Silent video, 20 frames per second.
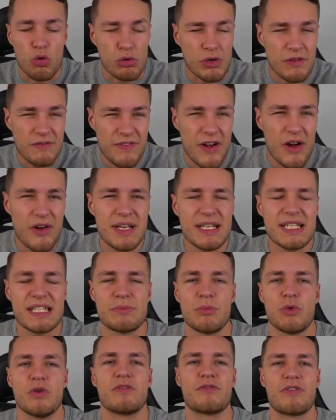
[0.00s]
or a very
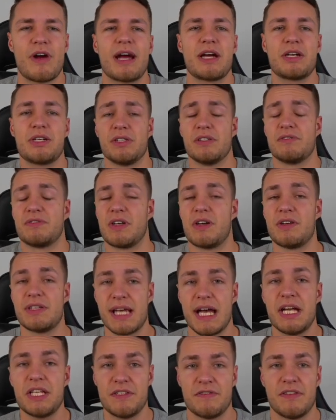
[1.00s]
small fraction of those
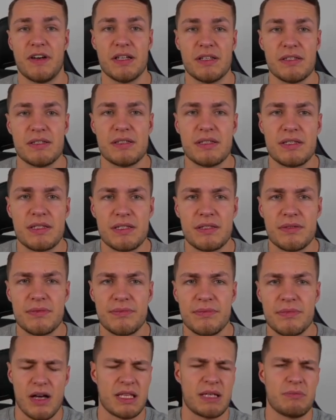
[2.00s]
hedge funds.
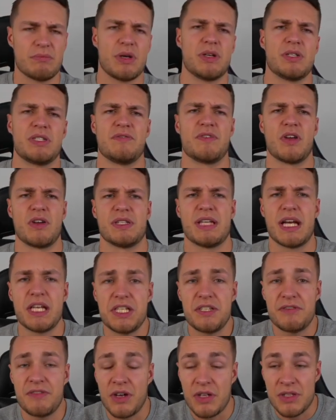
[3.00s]
I think most of those
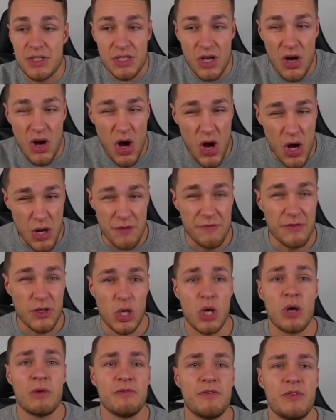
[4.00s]
hedge funds are
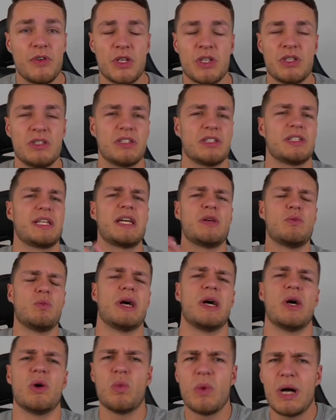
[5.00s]
overconfident that they
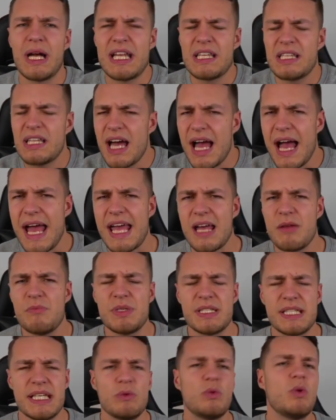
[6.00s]
will win and that
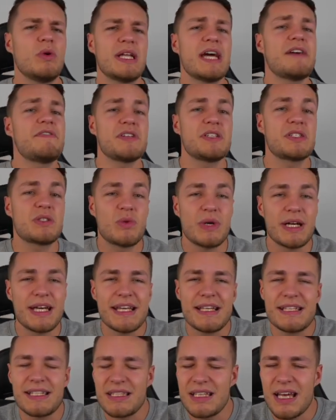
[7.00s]
AMC will never
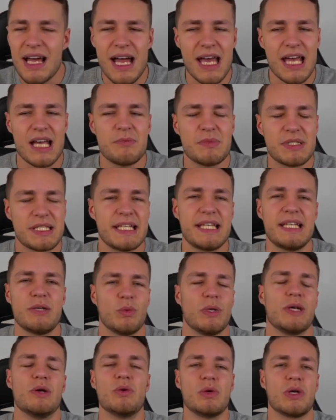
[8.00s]
squeeze and that AMC
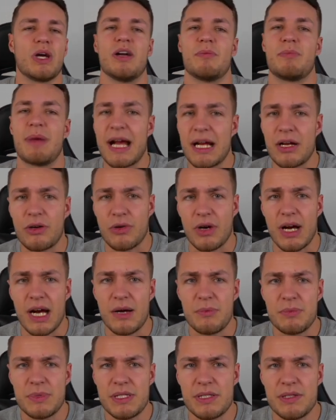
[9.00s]
will go
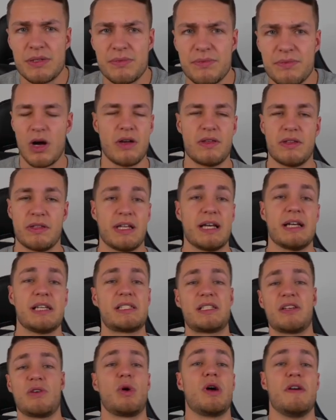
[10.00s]
bankrupt. I think they're
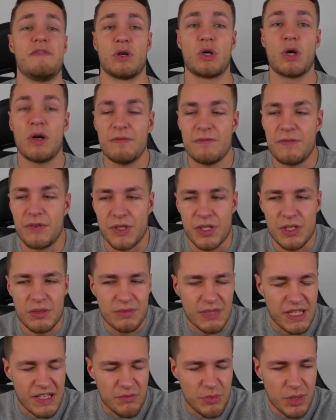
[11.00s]
so
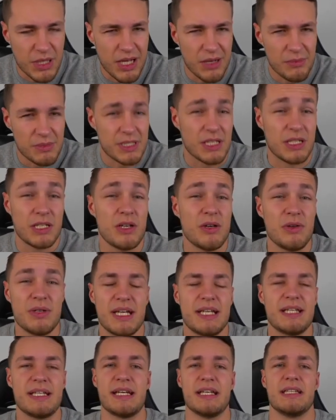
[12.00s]
overconfident they've become
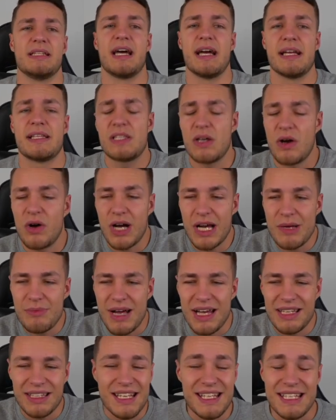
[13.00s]
deluded in their
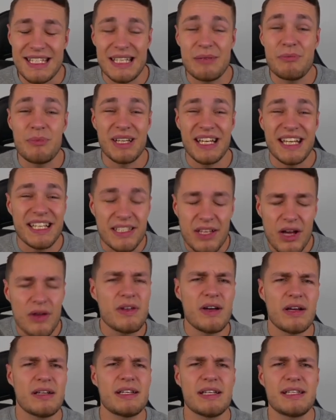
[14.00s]
time and they simply
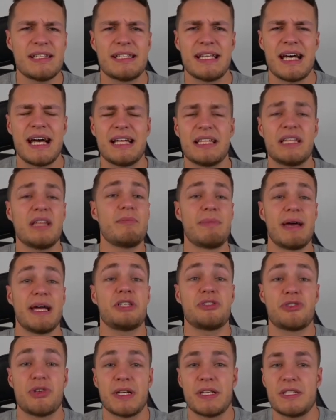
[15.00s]
don't understand the
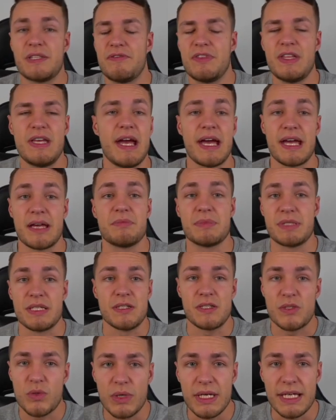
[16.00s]
metrics of the
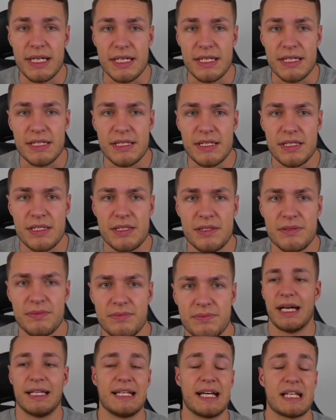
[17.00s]
AMC squeeze.
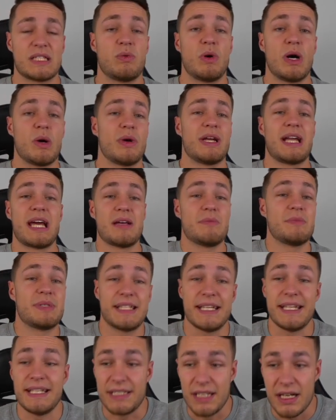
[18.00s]
And that's why when
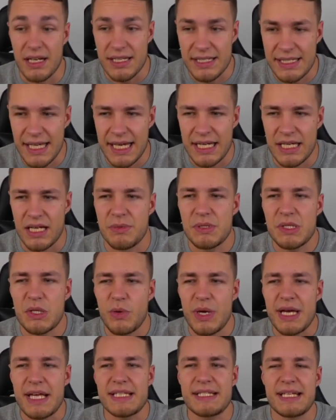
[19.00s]
AMC does end up
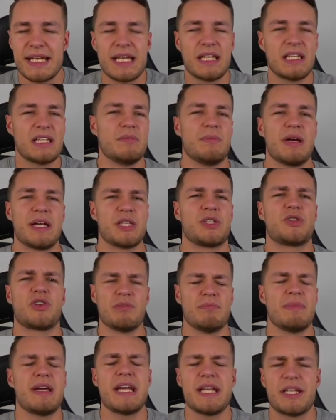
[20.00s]
squeezing, the
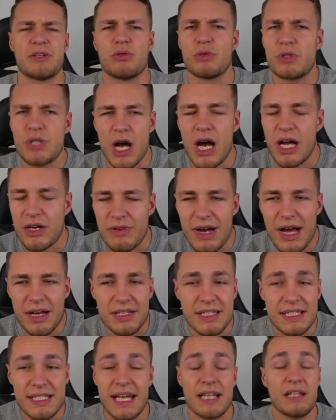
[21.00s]
mainstream media will turn around
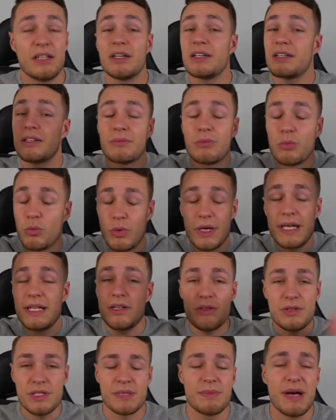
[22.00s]
and say, look, we
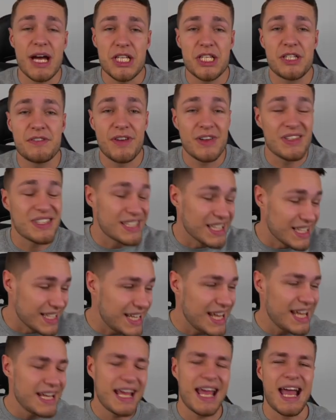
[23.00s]
knew some hedge funds that
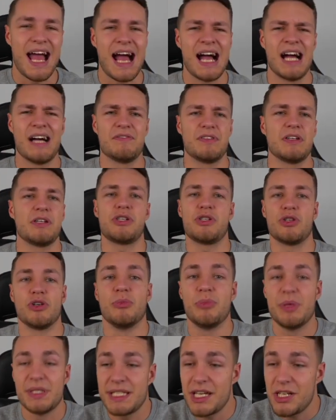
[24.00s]
did get out of these
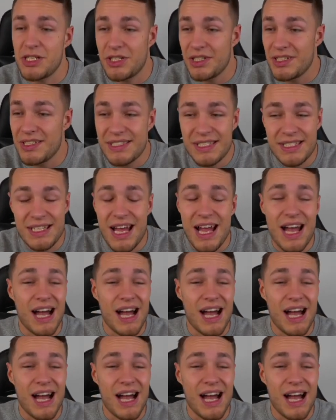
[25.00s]
short positions,